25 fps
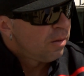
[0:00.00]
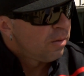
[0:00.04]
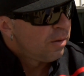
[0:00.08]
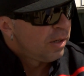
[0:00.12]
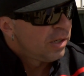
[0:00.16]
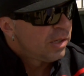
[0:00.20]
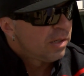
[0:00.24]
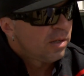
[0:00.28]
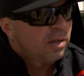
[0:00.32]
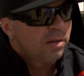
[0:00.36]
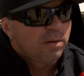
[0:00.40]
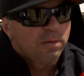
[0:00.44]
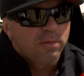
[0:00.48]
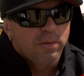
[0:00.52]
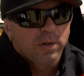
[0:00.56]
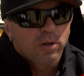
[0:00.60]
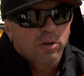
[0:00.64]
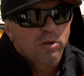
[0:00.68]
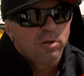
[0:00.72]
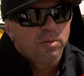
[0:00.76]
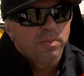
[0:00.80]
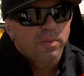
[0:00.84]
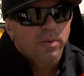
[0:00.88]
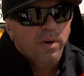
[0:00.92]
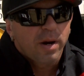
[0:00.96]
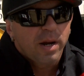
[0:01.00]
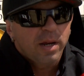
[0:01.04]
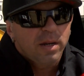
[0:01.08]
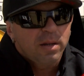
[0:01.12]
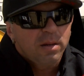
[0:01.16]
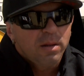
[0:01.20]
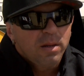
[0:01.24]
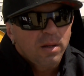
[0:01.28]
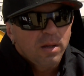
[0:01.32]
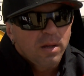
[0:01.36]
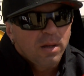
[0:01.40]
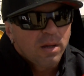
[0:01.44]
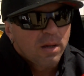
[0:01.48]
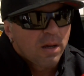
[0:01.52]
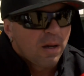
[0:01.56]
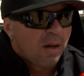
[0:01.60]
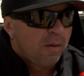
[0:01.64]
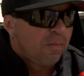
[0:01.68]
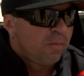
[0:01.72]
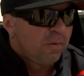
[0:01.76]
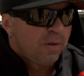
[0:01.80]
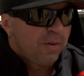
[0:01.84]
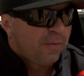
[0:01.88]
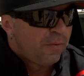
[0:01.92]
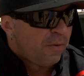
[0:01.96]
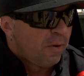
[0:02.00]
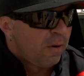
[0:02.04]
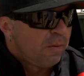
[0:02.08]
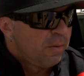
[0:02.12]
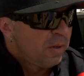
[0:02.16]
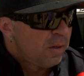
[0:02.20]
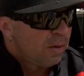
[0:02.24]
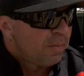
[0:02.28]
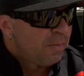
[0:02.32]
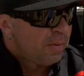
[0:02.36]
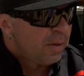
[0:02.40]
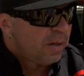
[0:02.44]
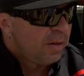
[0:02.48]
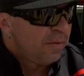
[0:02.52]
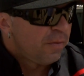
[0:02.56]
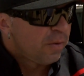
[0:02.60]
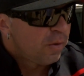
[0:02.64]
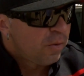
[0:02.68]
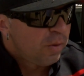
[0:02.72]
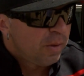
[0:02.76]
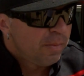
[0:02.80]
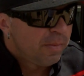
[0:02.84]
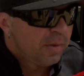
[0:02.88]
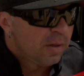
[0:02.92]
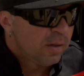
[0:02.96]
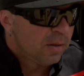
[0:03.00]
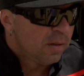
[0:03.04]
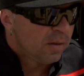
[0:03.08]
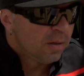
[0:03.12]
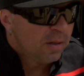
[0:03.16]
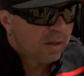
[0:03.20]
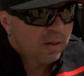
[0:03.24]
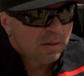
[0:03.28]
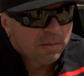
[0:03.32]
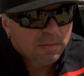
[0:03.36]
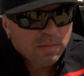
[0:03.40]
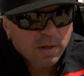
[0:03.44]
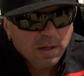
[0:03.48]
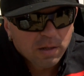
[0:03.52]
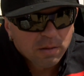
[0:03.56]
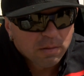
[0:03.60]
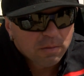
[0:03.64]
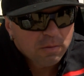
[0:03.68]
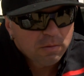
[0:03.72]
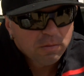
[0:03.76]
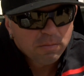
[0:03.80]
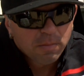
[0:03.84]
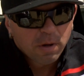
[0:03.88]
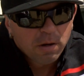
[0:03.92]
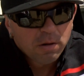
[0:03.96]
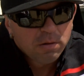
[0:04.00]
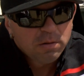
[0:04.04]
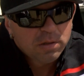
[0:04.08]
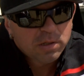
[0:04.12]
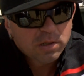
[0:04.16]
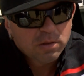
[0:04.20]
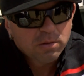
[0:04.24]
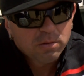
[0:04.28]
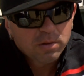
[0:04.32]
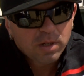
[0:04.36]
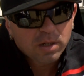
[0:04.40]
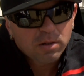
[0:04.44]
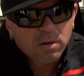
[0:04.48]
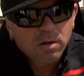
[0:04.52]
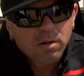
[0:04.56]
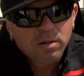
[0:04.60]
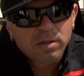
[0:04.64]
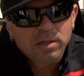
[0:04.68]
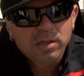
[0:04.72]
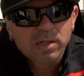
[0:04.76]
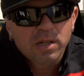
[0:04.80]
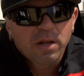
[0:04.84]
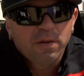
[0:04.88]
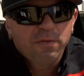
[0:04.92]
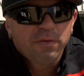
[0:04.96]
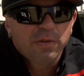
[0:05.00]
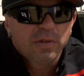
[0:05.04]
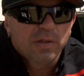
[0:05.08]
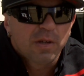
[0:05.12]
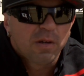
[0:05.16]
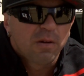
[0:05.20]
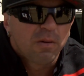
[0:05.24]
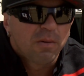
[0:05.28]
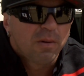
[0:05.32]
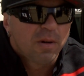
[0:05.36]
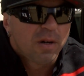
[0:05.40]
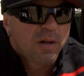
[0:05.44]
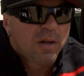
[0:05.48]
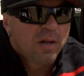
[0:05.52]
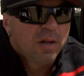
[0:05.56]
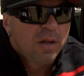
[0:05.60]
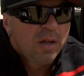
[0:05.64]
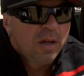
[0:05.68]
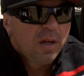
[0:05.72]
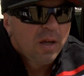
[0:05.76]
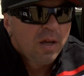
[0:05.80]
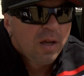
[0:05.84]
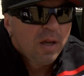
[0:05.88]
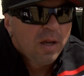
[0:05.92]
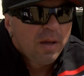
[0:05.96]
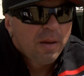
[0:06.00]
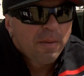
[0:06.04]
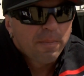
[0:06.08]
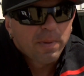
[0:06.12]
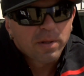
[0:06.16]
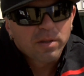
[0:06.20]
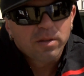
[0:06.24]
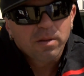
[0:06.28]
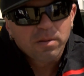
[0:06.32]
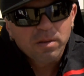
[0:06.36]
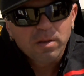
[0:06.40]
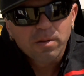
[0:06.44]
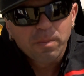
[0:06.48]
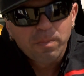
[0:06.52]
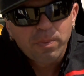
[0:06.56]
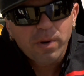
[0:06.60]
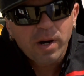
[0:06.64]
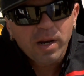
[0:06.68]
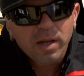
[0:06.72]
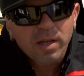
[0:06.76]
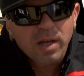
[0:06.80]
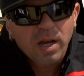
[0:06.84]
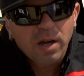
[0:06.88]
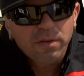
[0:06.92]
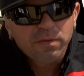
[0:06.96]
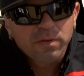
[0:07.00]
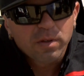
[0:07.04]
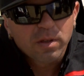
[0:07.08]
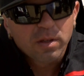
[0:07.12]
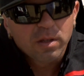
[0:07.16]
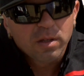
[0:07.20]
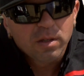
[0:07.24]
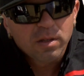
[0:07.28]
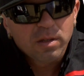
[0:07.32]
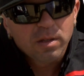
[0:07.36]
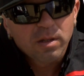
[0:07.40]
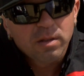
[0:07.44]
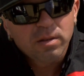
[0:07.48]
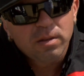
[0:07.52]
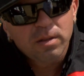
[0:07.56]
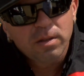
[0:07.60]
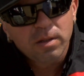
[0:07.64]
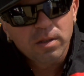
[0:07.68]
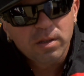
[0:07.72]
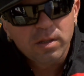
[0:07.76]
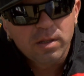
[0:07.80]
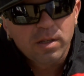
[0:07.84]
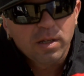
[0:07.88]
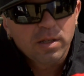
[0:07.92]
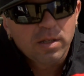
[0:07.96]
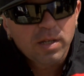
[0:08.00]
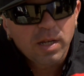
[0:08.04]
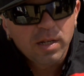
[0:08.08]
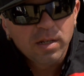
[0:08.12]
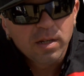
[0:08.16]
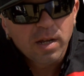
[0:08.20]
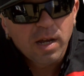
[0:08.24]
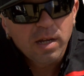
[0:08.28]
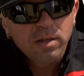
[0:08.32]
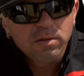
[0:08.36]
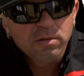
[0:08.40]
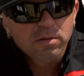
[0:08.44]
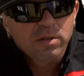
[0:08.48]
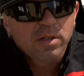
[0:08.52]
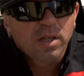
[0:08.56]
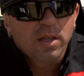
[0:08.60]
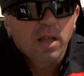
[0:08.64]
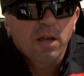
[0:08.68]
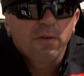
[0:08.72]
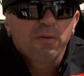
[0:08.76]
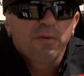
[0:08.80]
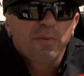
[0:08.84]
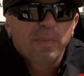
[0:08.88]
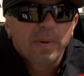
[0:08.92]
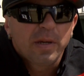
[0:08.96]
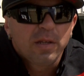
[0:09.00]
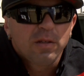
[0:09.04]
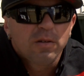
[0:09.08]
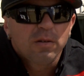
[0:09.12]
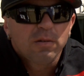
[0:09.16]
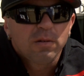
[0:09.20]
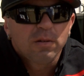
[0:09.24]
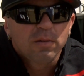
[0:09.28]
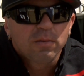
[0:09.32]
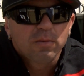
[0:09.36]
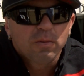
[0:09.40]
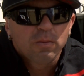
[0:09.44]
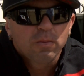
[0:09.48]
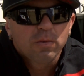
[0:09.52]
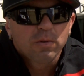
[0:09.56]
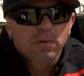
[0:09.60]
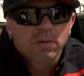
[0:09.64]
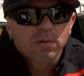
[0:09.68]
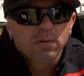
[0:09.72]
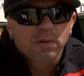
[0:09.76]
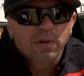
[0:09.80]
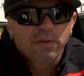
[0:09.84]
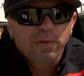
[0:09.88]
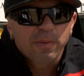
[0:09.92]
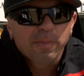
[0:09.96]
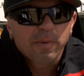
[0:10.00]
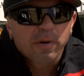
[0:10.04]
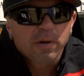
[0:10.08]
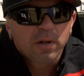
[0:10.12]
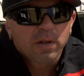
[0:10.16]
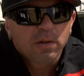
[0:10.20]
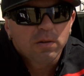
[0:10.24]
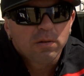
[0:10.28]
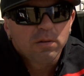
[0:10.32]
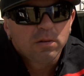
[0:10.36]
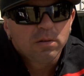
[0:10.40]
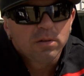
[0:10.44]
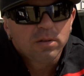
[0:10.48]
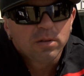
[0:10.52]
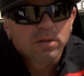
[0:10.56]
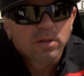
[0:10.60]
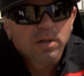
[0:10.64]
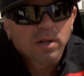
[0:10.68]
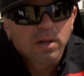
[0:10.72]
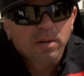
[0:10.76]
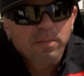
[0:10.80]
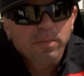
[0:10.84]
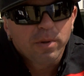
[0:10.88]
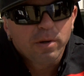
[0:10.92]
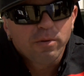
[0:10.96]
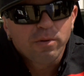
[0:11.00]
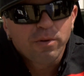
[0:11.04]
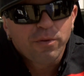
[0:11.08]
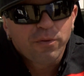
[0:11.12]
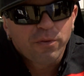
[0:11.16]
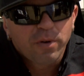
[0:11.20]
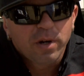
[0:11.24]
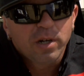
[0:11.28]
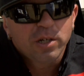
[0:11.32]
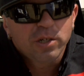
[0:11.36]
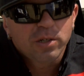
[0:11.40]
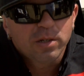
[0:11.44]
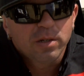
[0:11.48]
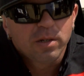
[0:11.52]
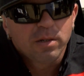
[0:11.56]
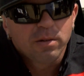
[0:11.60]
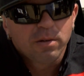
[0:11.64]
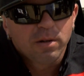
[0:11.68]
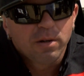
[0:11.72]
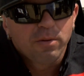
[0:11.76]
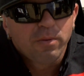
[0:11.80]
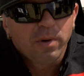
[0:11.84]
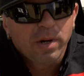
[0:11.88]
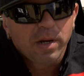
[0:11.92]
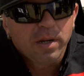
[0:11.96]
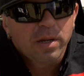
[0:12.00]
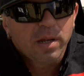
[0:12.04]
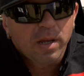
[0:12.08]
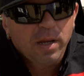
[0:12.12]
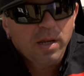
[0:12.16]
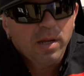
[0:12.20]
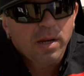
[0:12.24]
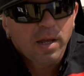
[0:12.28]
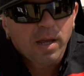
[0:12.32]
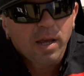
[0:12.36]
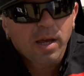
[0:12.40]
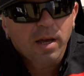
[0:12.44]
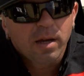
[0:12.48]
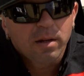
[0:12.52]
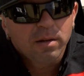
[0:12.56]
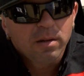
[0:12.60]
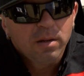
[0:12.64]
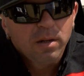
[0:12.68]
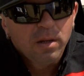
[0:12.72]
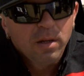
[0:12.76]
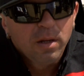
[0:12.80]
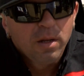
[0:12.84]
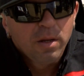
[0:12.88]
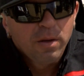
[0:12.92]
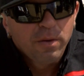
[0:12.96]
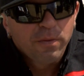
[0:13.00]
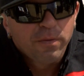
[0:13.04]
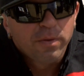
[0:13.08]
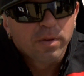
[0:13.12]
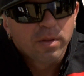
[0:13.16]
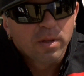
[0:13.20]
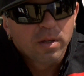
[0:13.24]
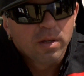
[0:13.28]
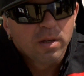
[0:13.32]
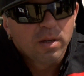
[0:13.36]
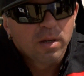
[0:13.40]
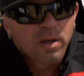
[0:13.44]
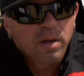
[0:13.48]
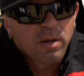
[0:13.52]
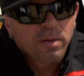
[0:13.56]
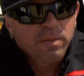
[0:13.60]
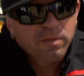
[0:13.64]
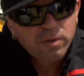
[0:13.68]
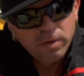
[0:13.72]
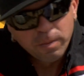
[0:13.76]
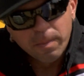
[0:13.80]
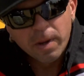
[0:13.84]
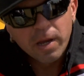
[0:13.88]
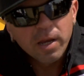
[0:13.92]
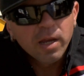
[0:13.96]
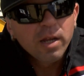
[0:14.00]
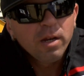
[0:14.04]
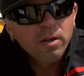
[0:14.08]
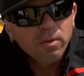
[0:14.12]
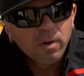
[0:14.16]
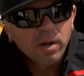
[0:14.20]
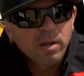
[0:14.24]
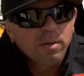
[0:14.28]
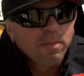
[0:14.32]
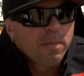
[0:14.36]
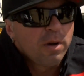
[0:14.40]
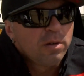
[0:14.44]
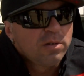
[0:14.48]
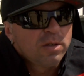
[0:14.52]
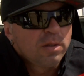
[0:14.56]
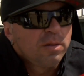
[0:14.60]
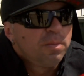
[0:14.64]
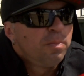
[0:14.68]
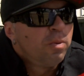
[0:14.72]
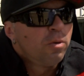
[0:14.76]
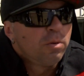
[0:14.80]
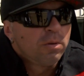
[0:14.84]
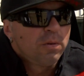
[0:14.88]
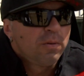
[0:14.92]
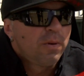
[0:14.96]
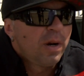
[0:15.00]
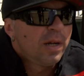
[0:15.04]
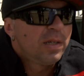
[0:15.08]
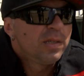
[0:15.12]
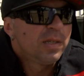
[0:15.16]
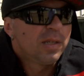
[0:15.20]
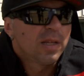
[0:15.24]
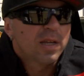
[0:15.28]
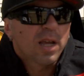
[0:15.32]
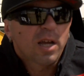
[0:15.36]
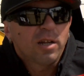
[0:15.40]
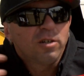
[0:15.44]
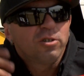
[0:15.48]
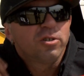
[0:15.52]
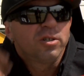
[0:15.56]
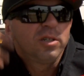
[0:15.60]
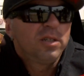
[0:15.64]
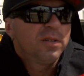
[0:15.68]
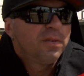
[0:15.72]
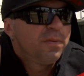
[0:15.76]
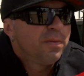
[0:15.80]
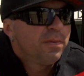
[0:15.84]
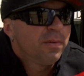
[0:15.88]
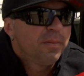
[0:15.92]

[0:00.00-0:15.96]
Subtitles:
rest and recuperate. We're fine. We've got plenty of equipment and good motors and all that kind of stuff. So. But the break after the 10 days or so that we've been doing will do everybody good and be refreshed and ready to hit out for the, to me anyway, the most important race in the country.